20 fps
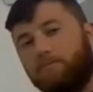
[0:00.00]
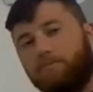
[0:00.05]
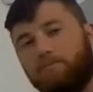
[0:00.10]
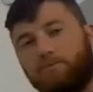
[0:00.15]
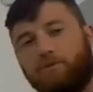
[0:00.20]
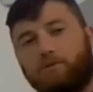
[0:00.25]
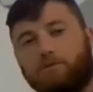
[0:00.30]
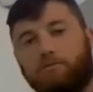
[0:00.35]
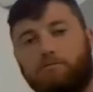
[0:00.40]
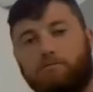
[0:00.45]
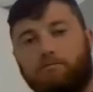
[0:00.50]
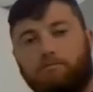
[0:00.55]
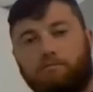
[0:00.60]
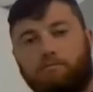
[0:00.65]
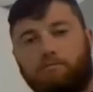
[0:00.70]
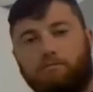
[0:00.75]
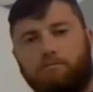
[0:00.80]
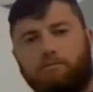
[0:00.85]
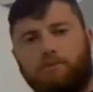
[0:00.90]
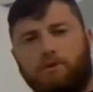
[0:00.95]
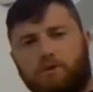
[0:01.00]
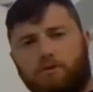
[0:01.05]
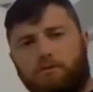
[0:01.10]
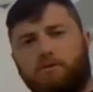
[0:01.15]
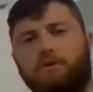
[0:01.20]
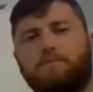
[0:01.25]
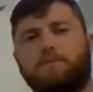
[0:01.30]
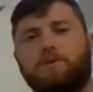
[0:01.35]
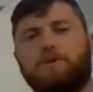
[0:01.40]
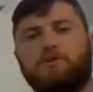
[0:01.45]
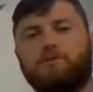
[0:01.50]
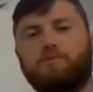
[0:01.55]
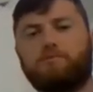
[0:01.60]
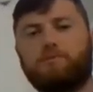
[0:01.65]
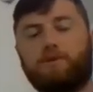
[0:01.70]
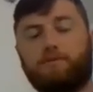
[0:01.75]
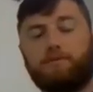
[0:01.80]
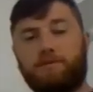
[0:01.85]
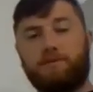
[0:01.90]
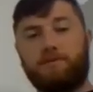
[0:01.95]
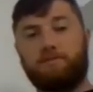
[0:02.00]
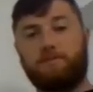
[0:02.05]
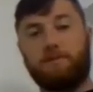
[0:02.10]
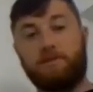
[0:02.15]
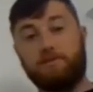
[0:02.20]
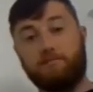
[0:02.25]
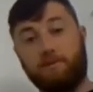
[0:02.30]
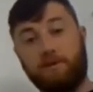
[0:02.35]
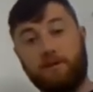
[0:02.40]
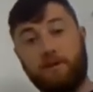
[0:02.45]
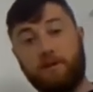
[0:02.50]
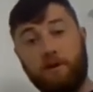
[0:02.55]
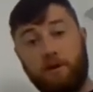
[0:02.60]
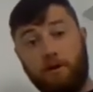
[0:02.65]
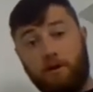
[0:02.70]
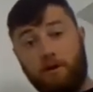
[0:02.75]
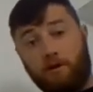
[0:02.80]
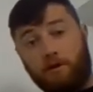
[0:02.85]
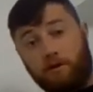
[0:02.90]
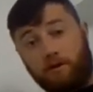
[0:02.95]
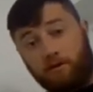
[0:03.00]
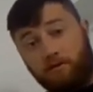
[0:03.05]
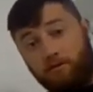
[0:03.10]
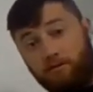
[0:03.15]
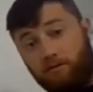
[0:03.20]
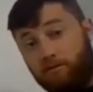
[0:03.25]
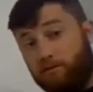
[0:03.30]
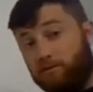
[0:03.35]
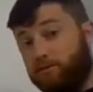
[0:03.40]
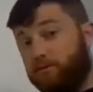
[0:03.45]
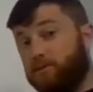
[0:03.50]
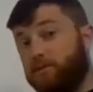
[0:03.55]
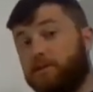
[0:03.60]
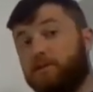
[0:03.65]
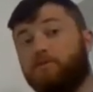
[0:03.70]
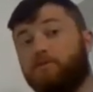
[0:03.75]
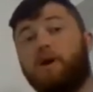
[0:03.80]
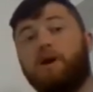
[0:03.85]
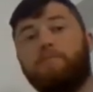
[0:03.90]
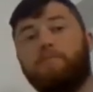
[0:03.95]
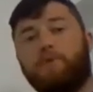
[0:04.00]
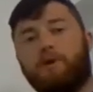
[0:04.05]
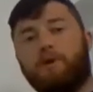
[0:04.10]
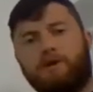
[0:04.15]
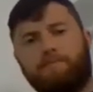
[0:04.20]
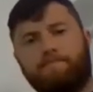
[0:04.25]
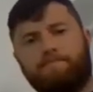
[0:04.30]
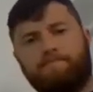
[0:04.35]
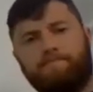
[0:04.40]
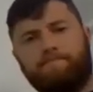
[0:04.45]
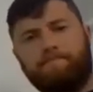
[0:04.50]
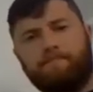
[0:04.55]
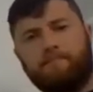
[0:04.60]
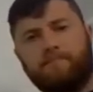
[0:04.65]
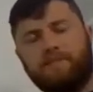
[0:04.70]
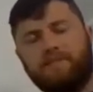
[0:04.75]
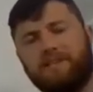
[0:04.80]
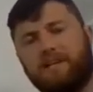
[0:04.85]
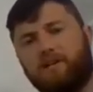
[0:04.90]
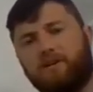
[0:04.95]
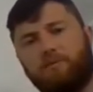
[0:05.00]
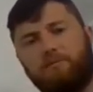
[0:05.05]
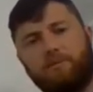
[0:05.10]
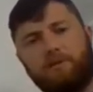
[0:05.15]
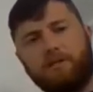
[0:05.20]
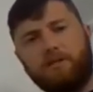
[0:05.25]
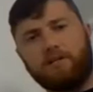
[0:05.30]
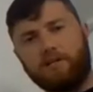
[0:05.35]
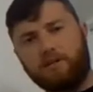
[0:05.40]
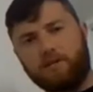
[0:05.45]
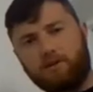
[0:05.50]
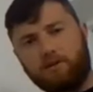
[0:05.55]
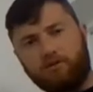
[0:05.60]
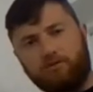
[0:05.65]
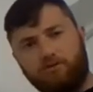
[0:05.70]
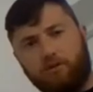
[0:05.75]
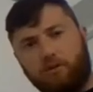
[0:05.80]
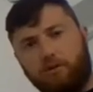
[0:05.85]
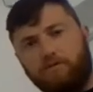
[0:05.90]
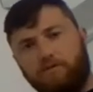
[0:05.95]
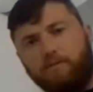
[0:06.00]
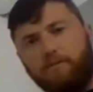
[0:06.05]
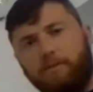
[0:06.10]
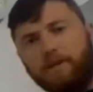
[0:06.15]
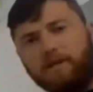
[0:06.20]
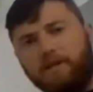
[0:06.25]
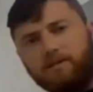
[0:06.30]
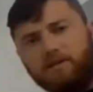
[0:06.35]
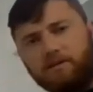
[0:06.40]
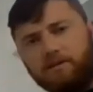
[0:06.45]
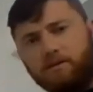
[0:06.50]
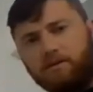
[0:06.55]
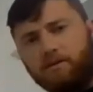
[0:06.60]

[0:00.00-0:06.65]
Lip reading: So, what could the emergent property of policing be? I could say crime rate. Is that completely in control of the police?